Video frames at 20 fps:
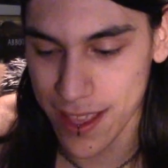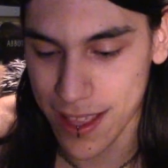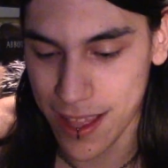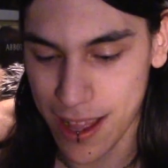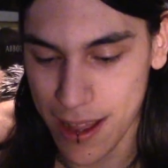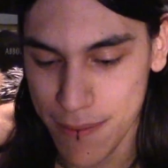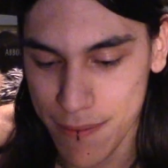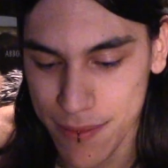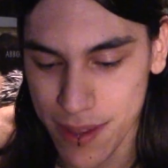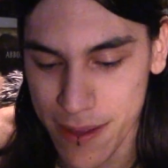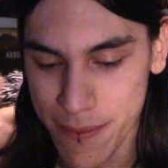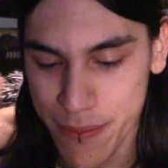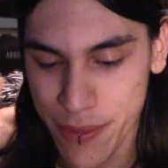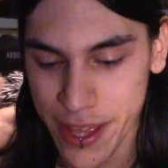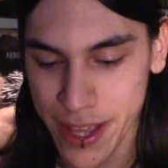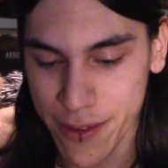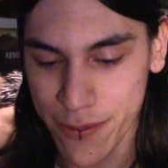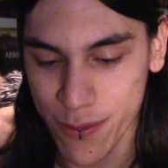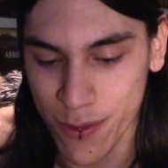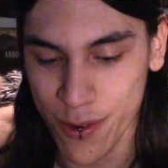I'm
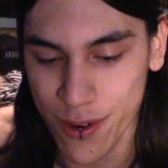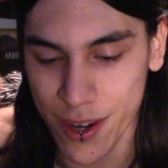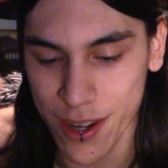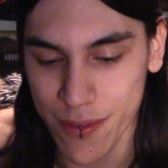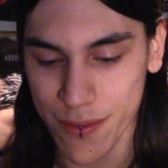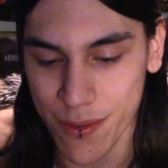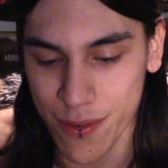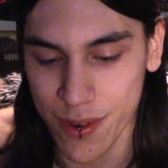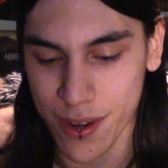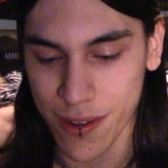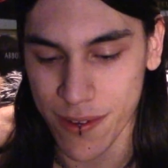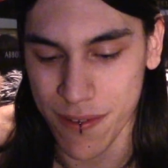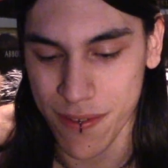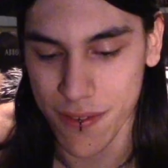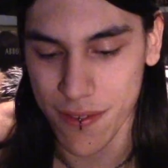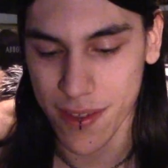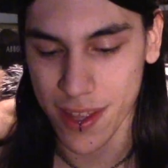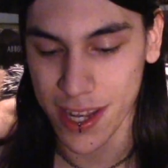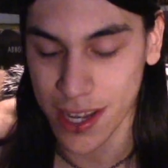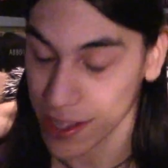thankful and grateful enough
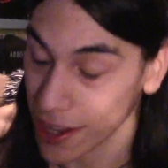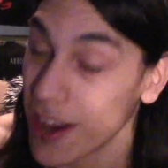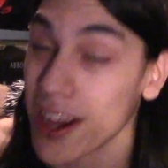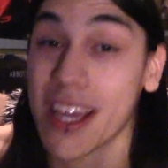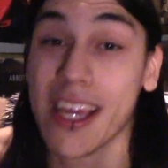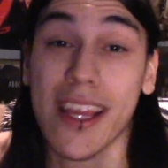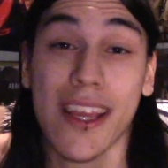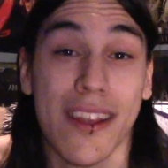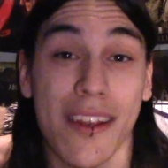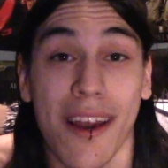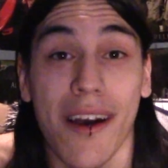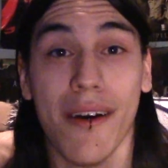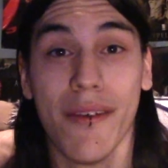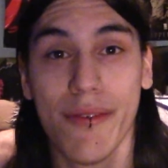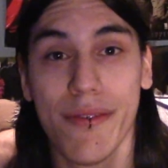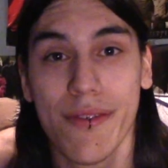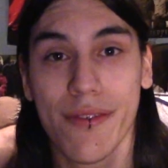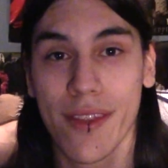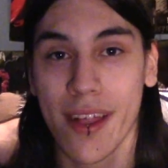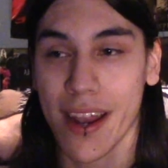and lucky
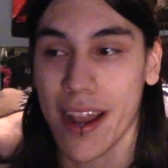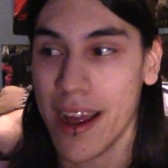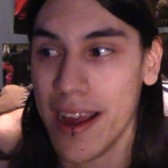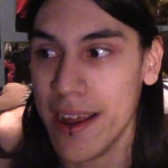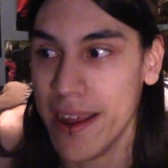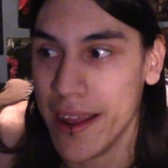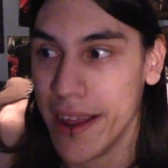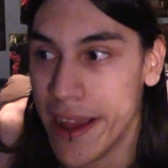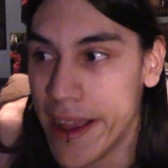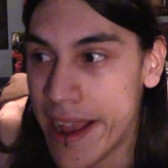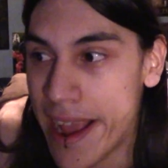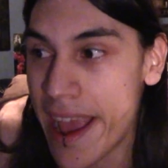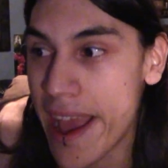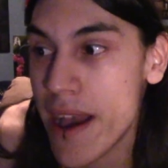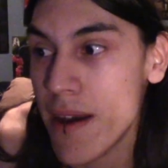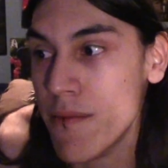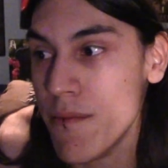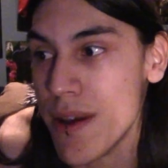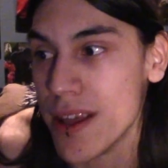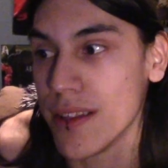enough that I
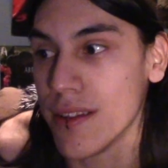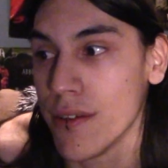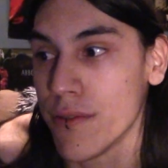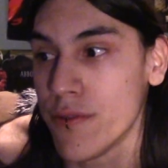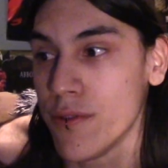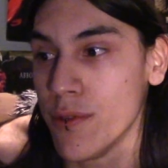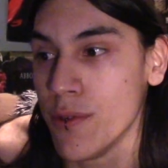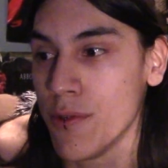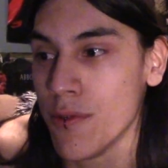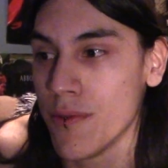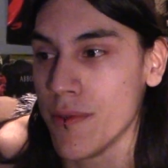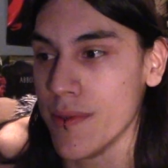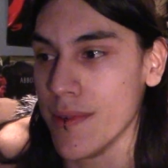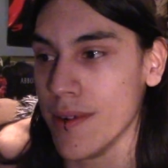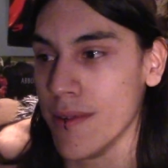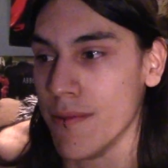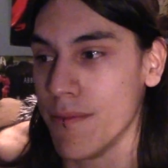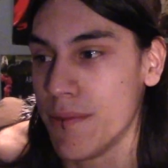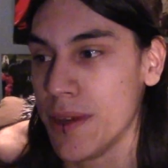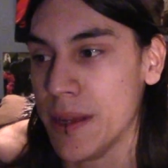have met a few
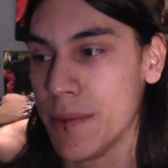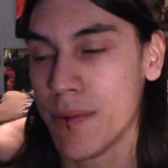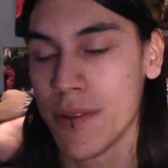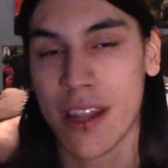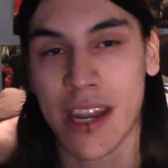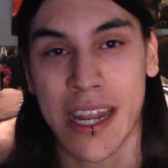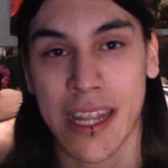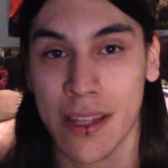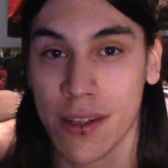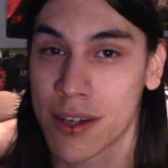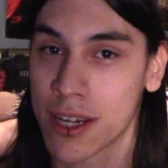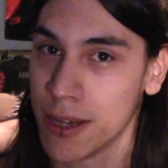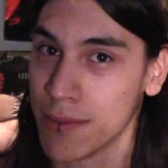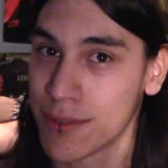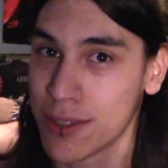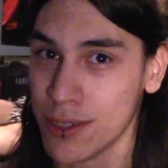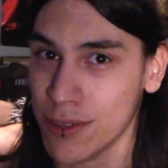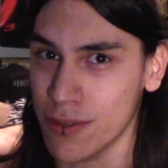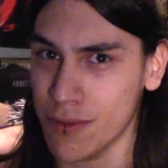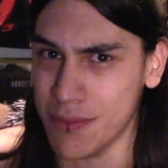of people that I look up
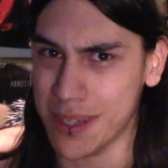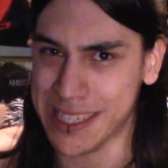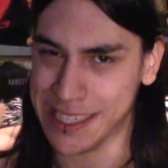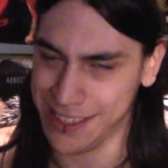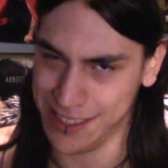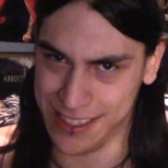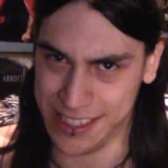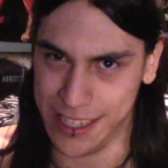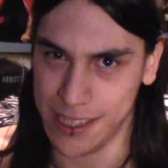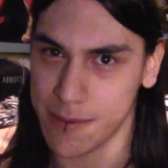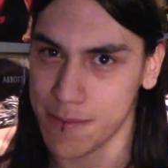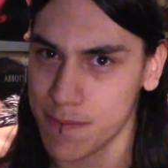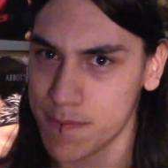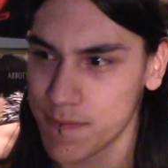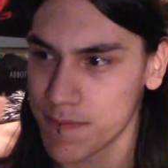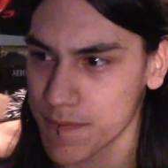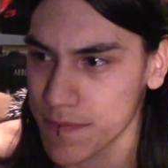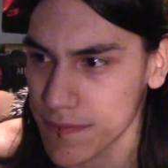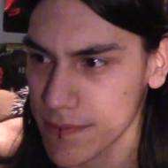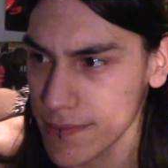to immensely,
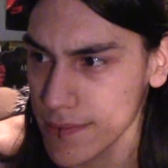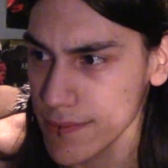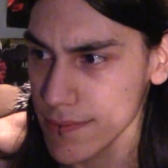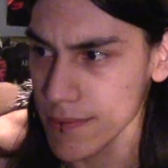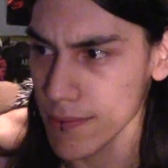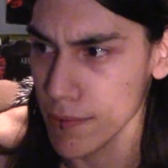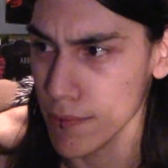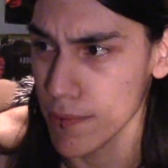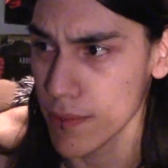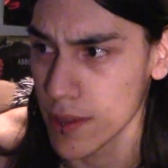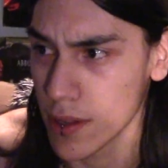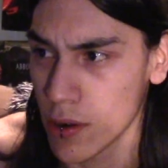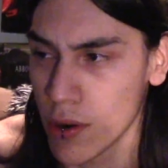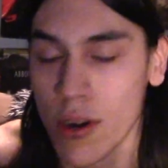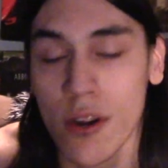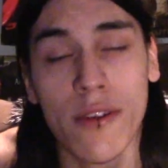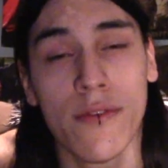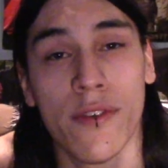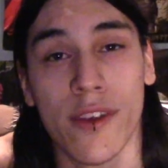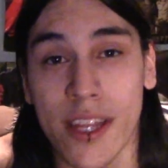
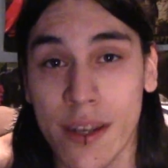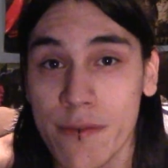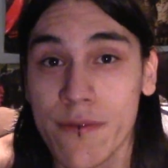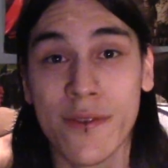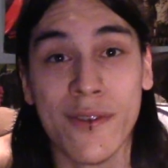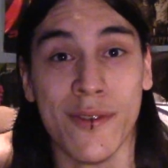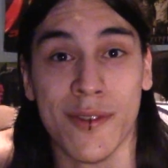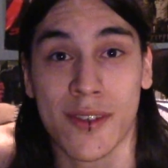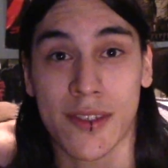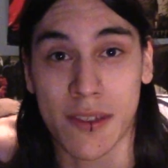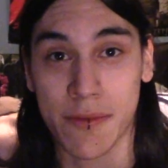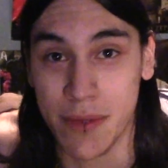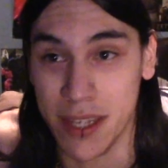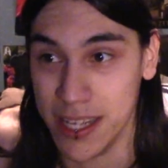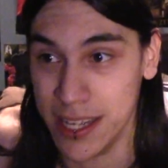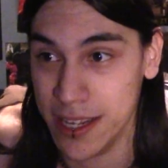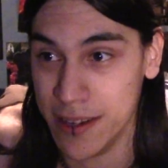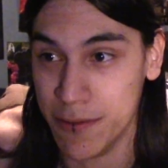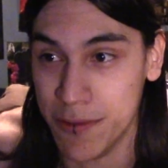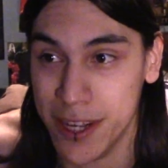or have influenced
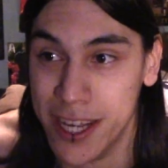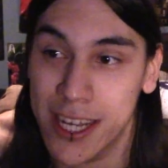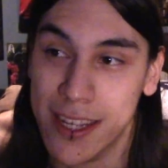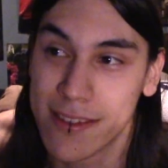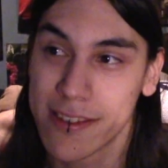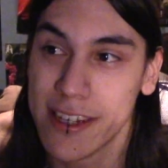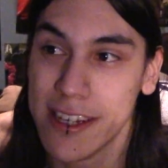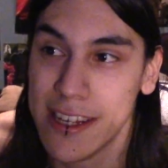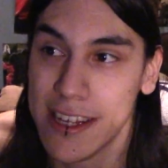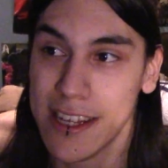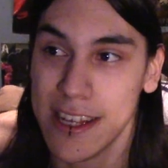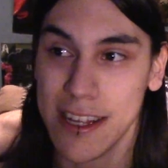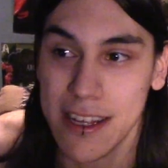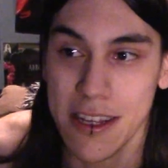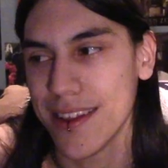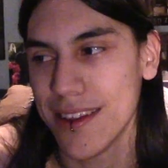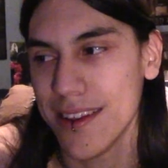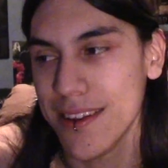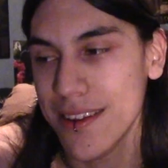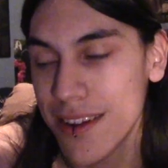me in ways.
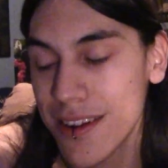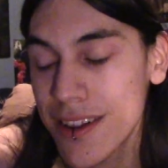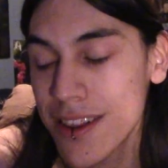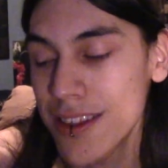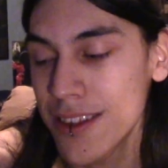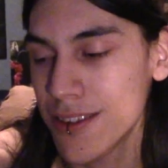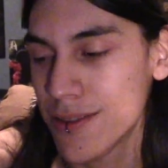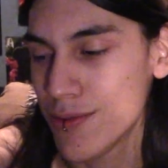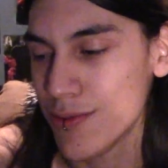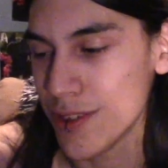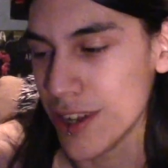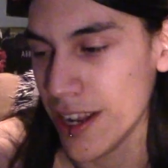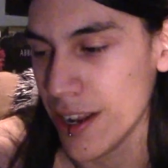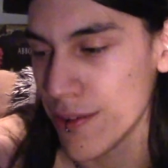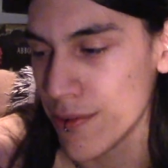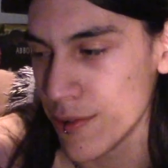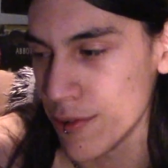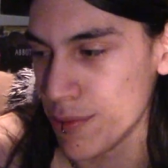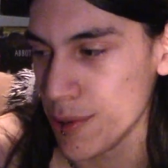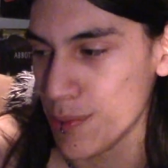None of this would
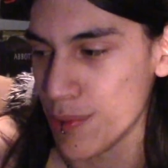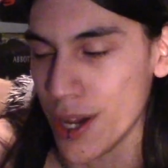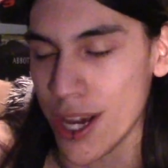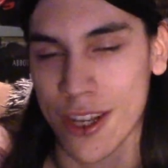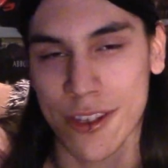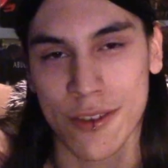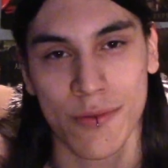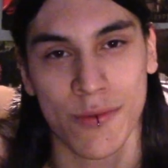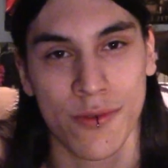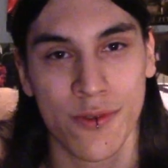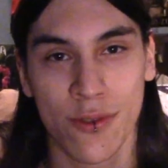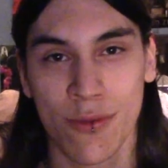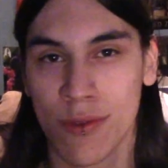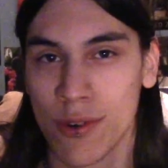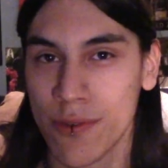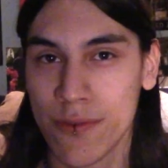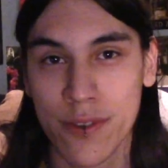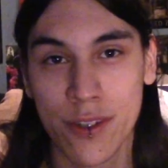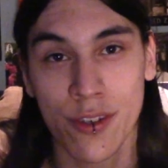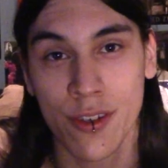ever be possible if it
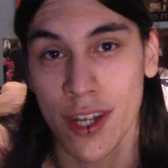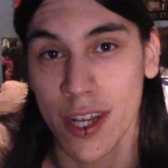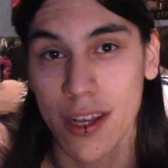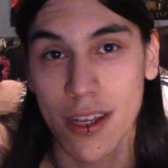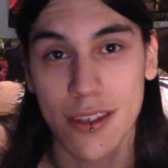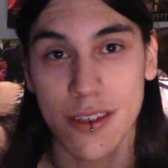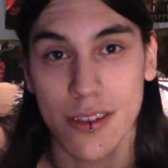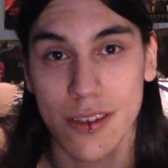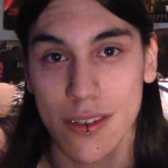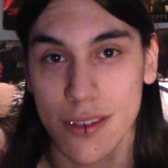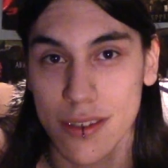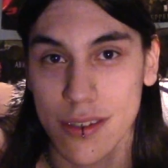weren't for you guys.